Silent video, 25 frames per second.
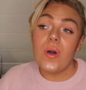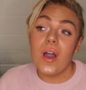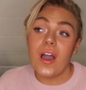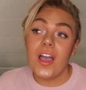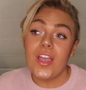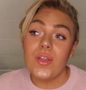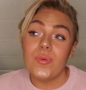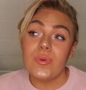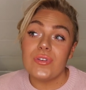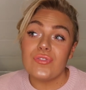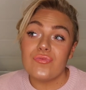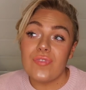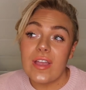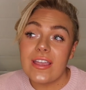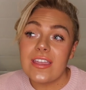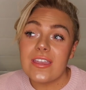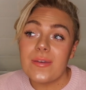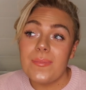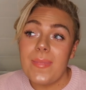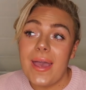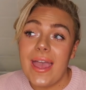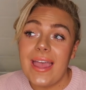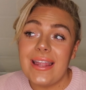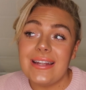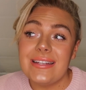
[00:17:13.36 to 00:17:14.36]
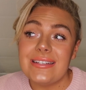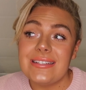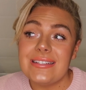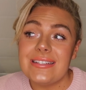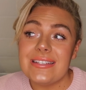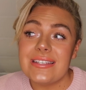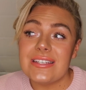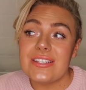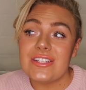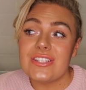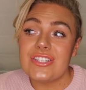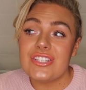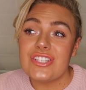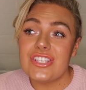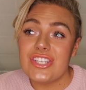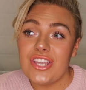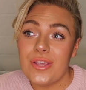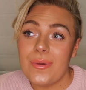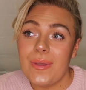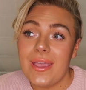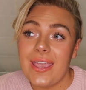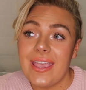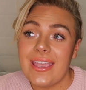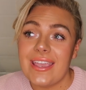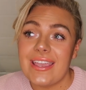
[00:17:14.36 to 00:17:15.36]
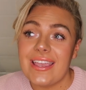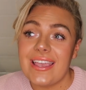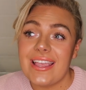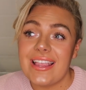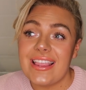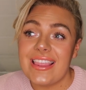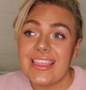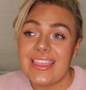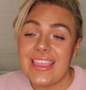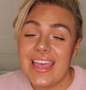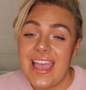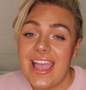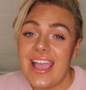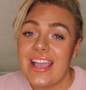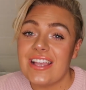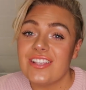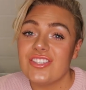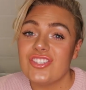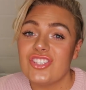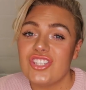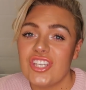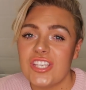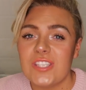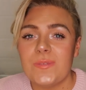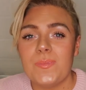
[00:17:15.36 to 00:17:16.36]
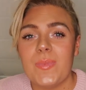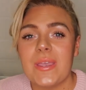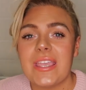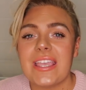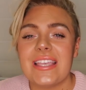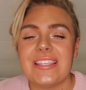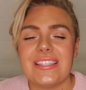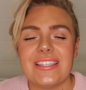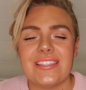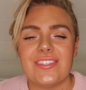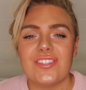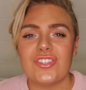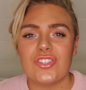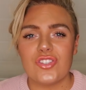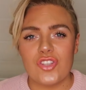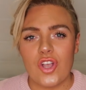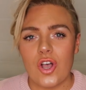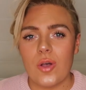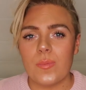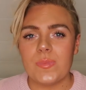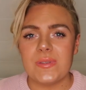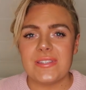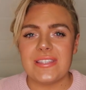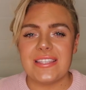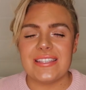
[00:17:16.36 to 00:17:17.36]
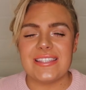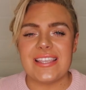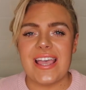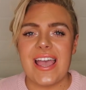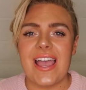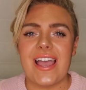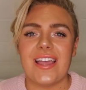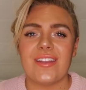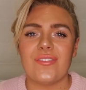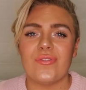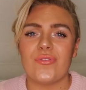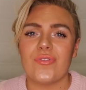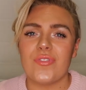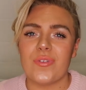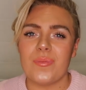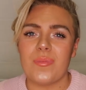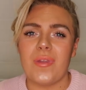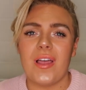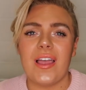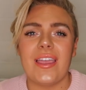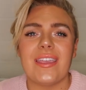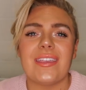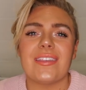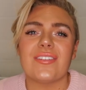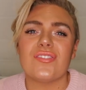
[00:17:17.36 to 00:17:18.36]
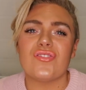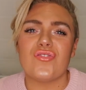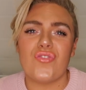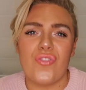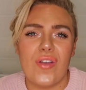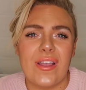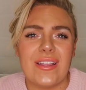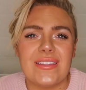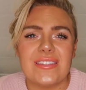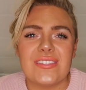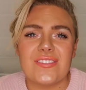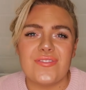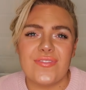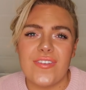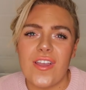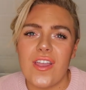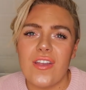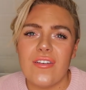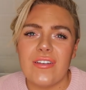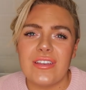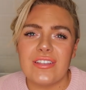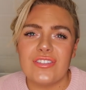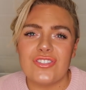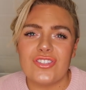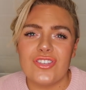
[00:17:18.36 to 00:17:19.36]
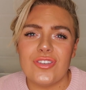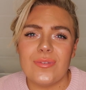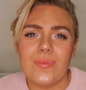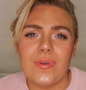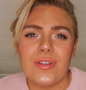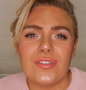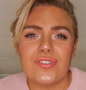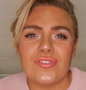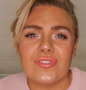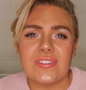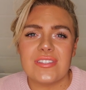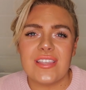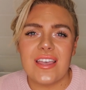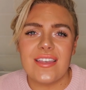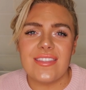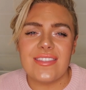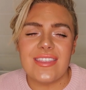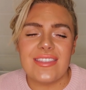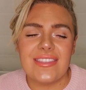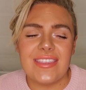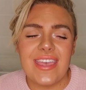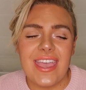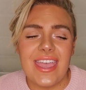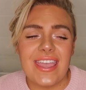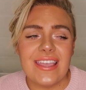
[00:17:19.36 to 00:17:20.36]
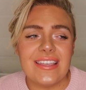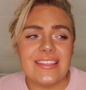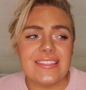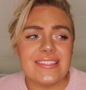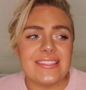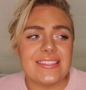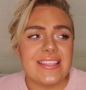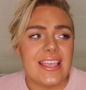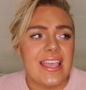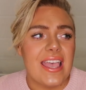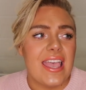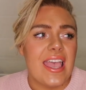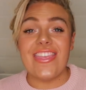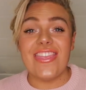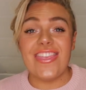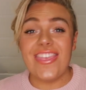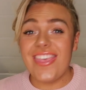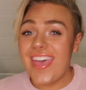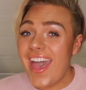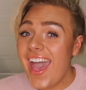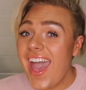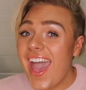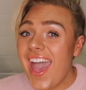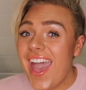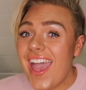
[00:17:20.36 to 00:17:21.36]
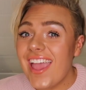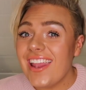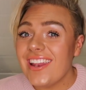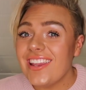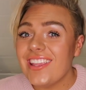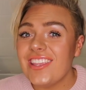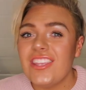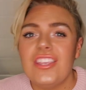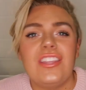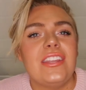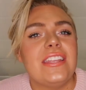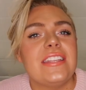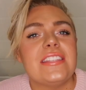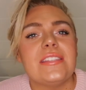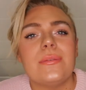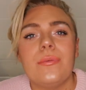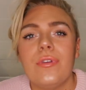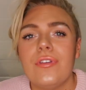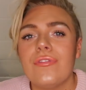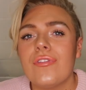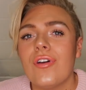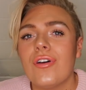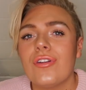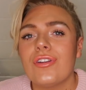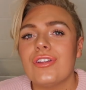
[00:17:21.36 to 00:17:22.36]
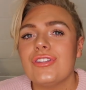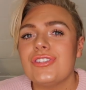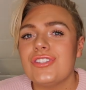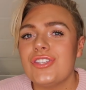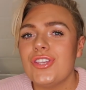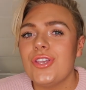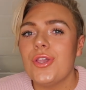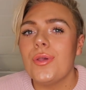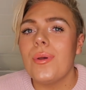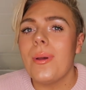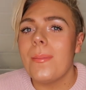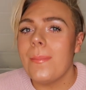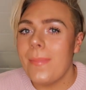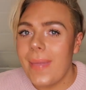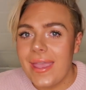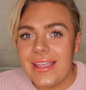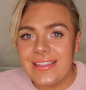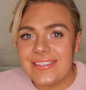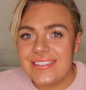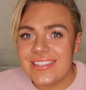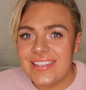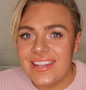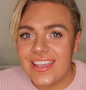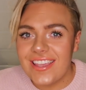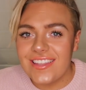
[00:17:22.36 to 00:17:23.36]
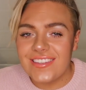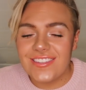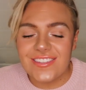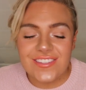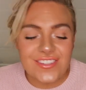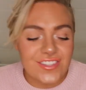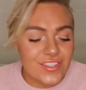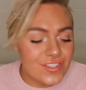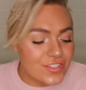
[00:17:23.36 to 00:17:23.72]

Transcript: but I would recommend doing that just because it stops the tan from like transferring too much onto other things. Then you need to move on to maintenance.